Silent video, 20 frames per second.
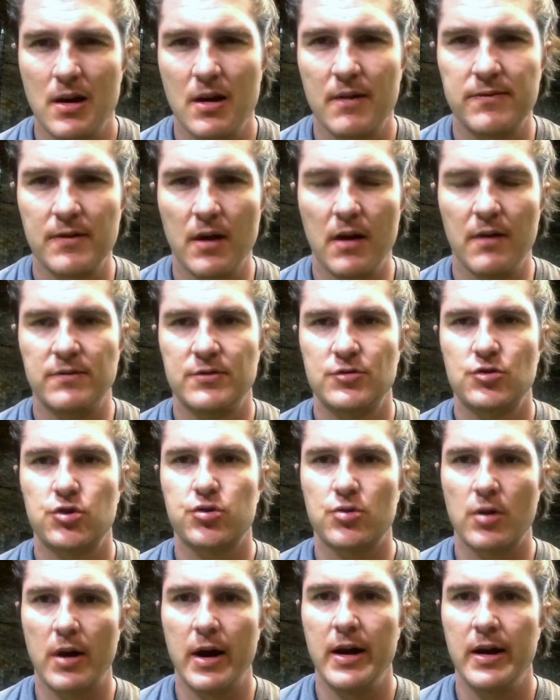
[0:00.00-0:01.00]
of
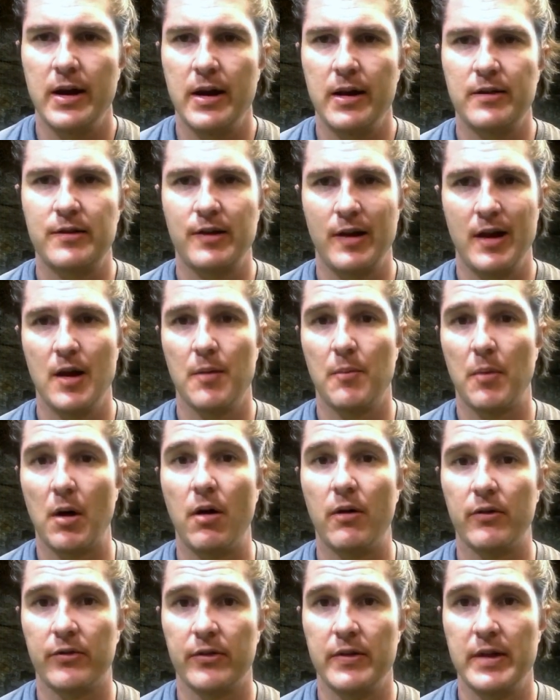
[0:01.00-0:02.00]
training to hit
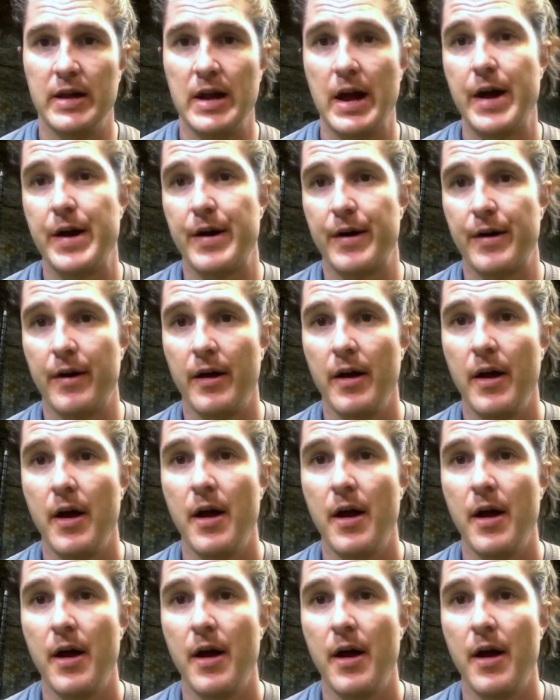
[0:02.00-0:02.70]
balls in the air.